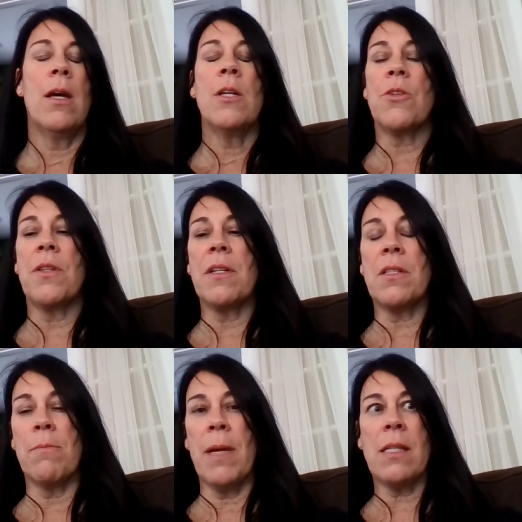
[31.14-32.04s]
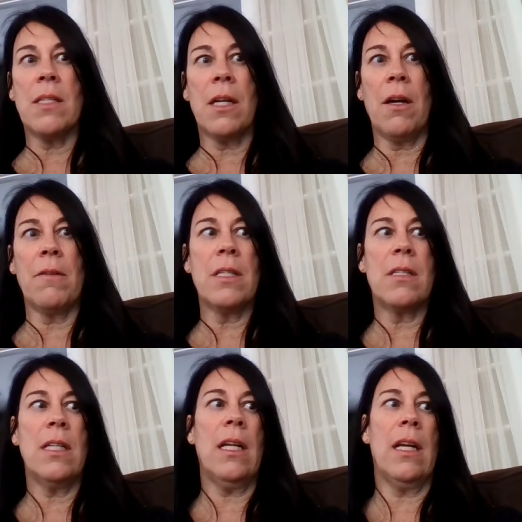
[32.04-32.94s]
So there's domestic
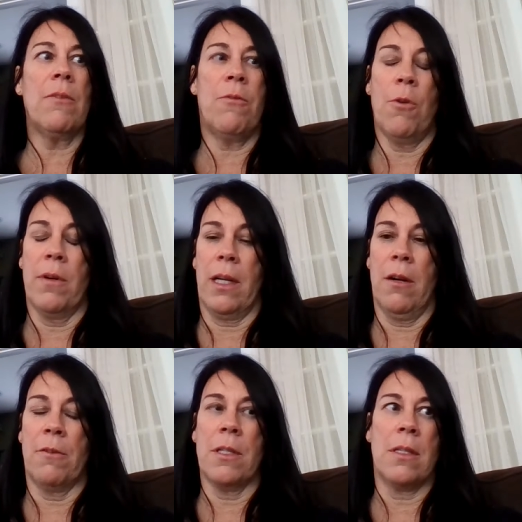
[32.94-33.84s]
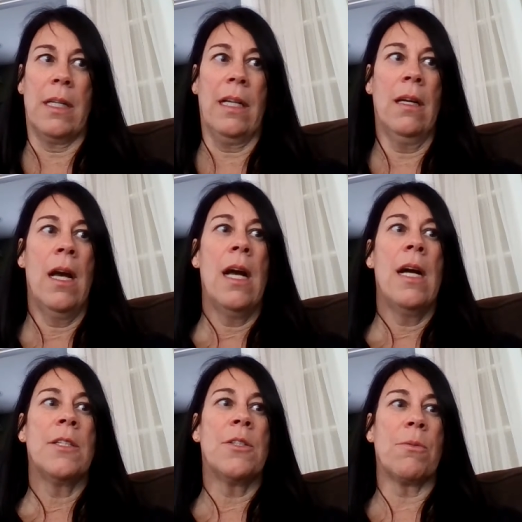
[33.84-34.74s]
currency and foreign currency,
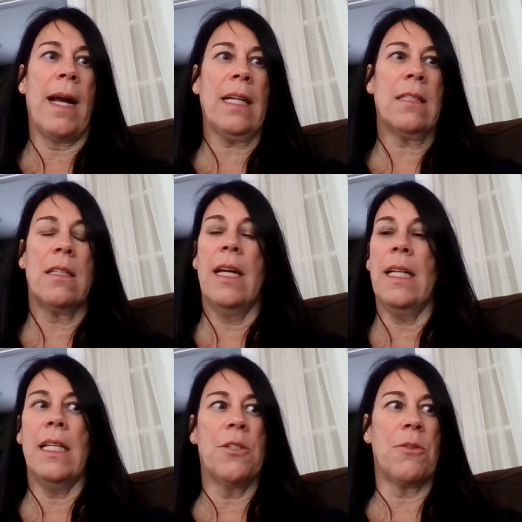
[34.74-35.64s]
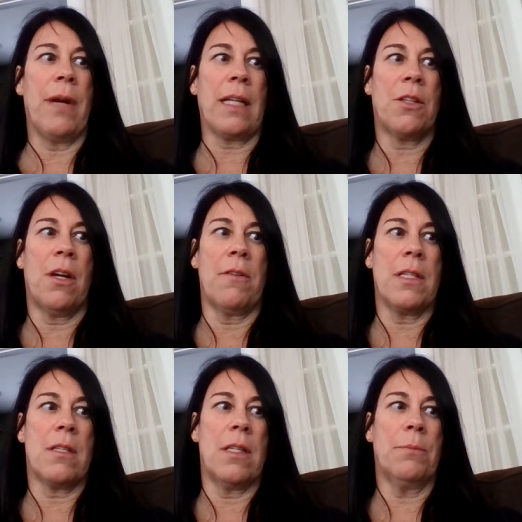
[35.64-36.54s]
direct and indirect
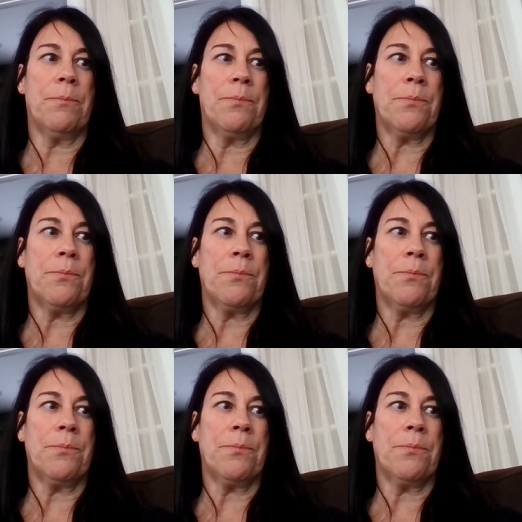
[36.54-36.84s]
currency.